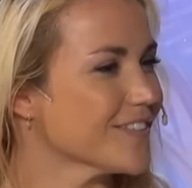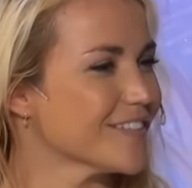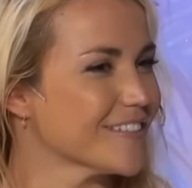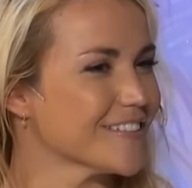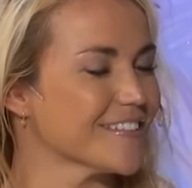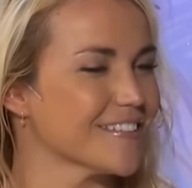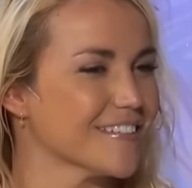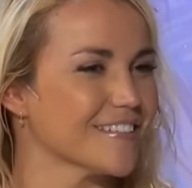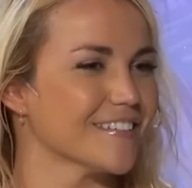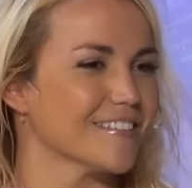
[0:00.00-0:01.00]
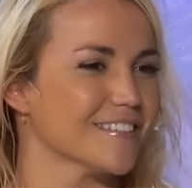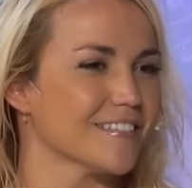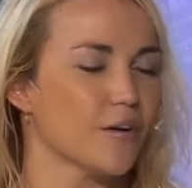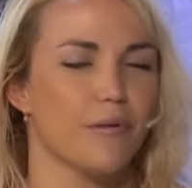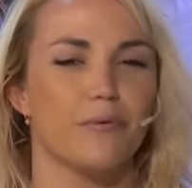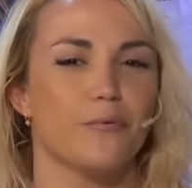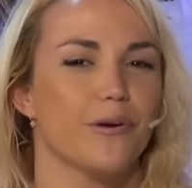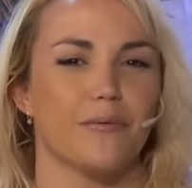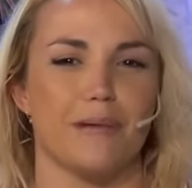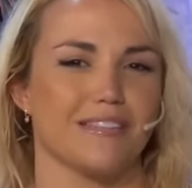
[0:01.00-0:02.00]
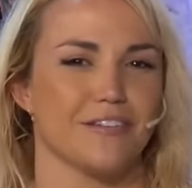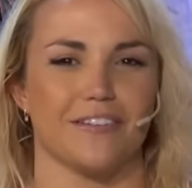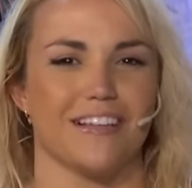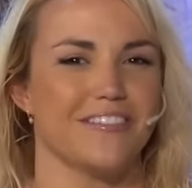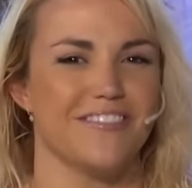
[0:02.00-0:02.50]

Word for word: Yeah. It, so or there's a lot. And look at the